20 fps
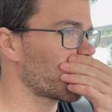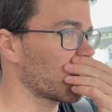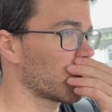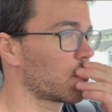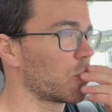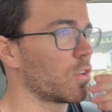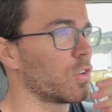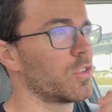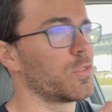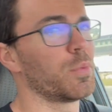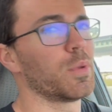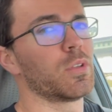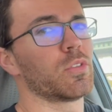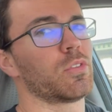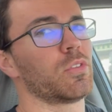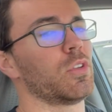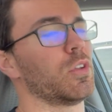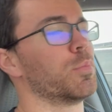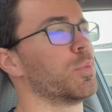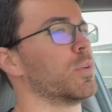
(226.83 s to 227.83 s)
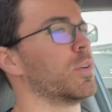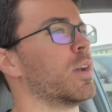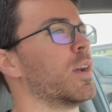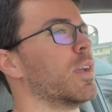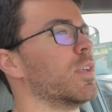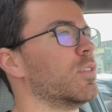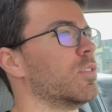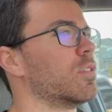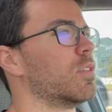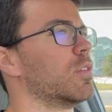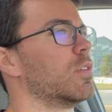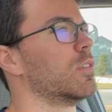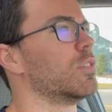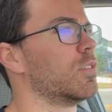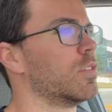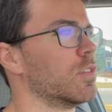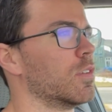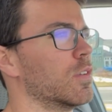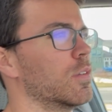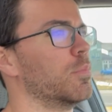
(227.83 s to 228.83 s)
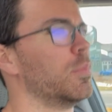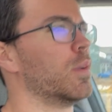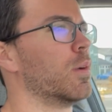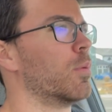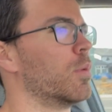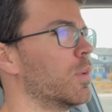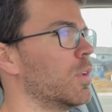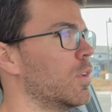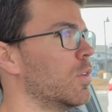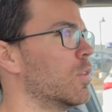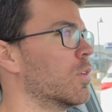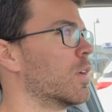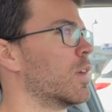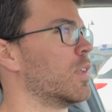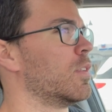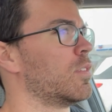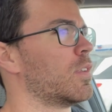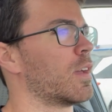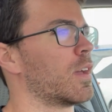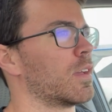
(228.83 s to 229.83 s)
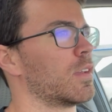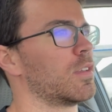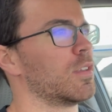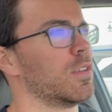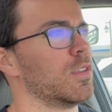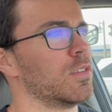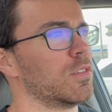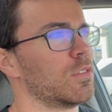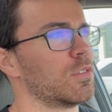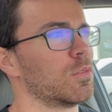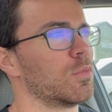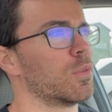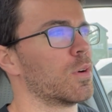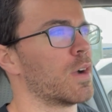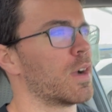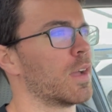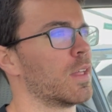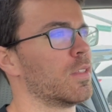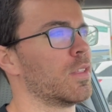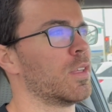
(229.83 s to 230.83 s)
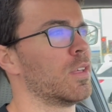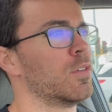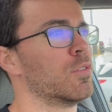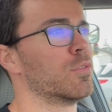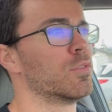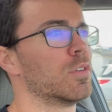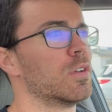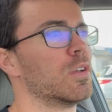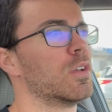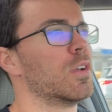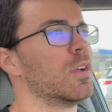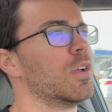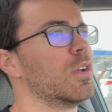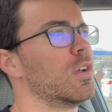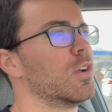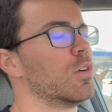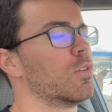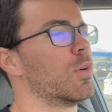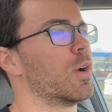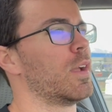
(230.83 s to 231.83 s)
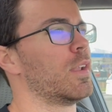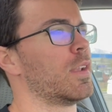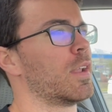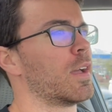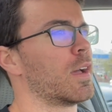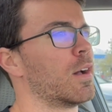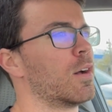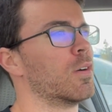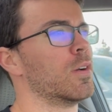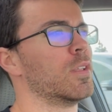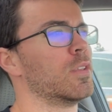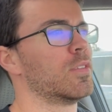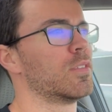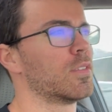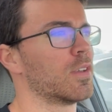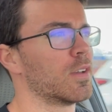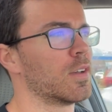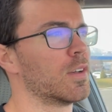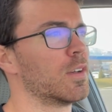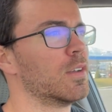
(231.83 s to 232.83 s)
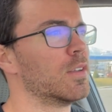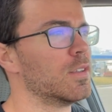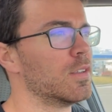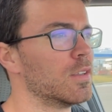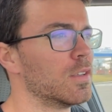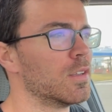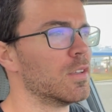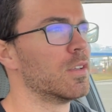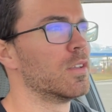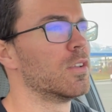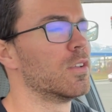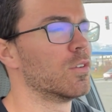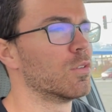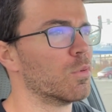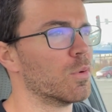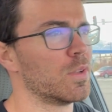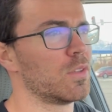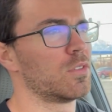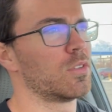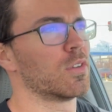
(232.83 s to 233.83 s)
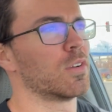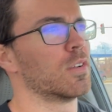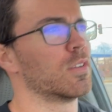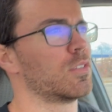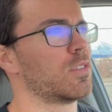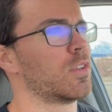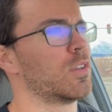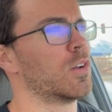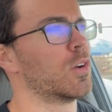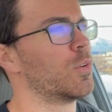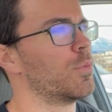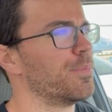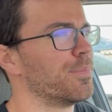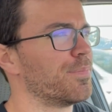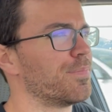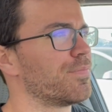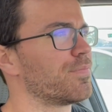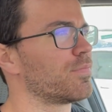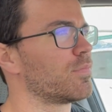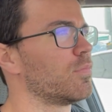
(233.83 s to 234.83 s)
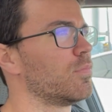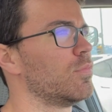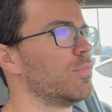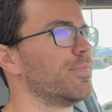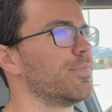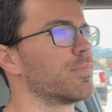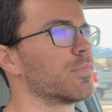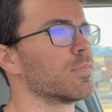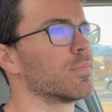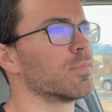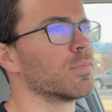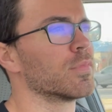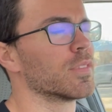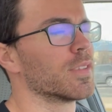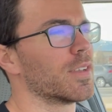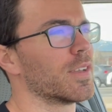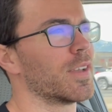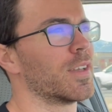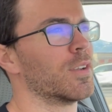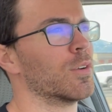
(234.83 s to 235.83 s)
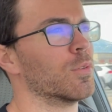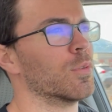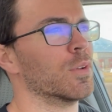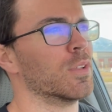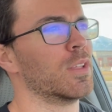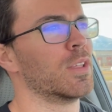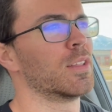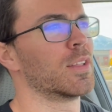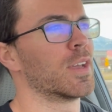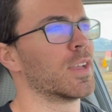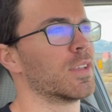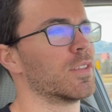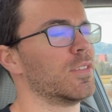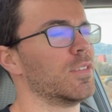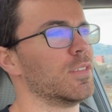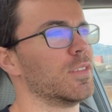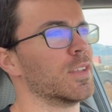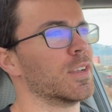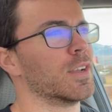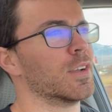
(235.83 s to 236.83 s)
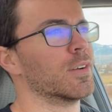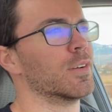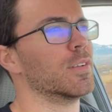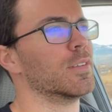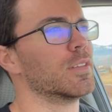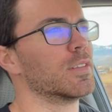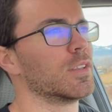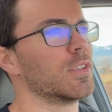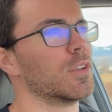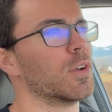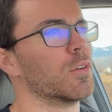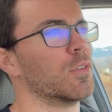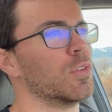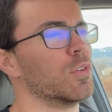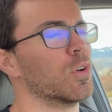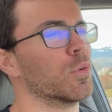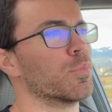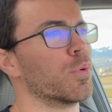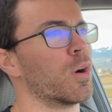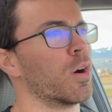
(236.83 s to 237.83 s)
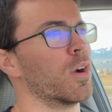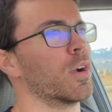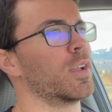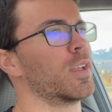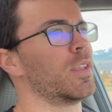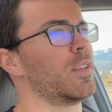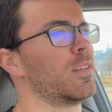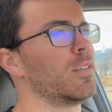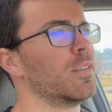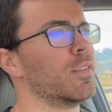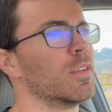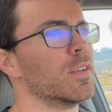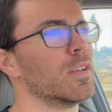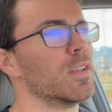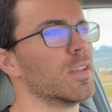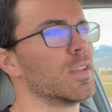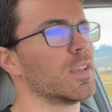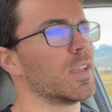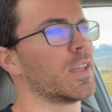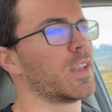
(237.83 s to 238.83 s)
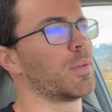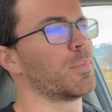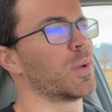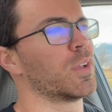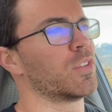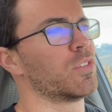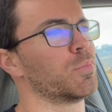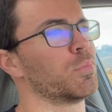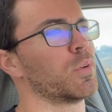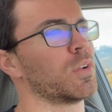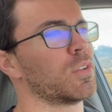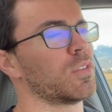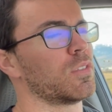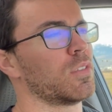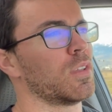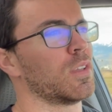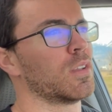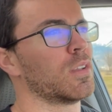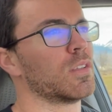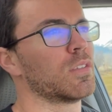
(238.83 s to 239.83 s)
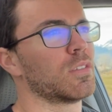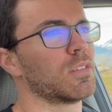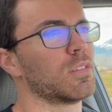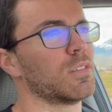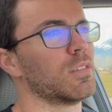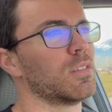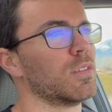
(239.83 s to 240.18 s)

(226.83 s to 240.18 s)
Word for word: So it's been super nice to be able to utilize that because where I live right now, it's uh, winter, so I don't really going to a park and getting my sprints in. It's